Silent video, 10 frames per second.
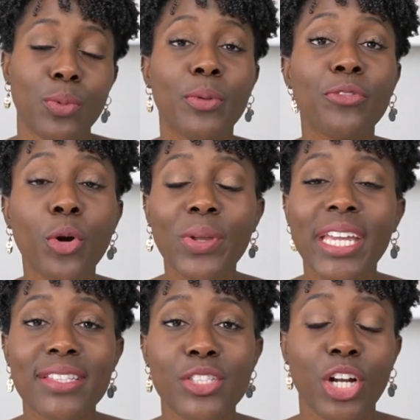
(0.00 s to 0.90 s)
But before we
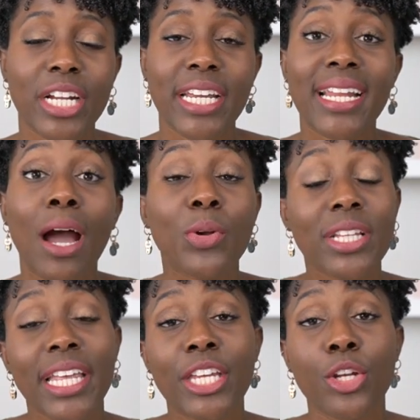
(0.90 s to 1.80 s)
get started, I
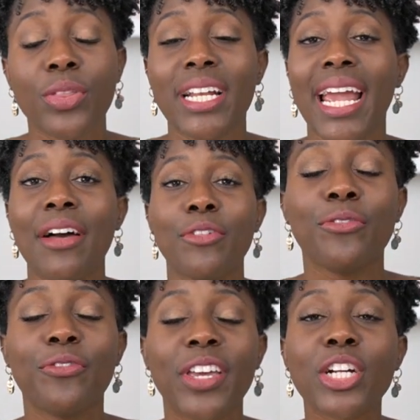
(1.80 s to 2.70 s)
wanna let you know that I have a
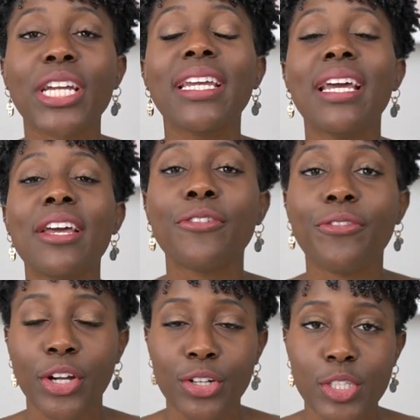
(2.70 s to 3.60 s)
very
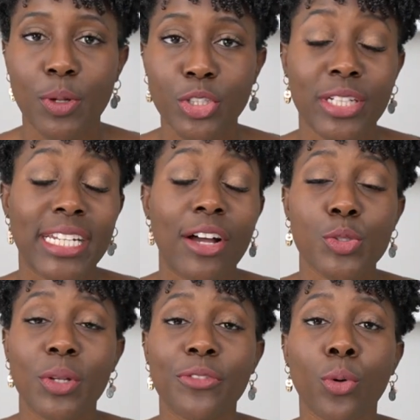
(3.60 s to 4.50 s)
very special
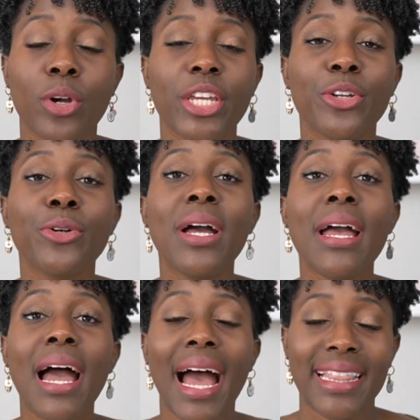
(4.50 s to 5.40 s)
announcement for you
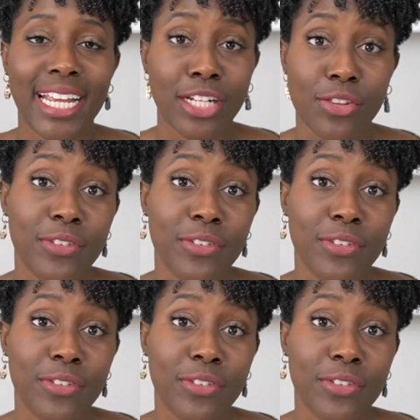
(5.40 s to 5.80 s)
at the end of the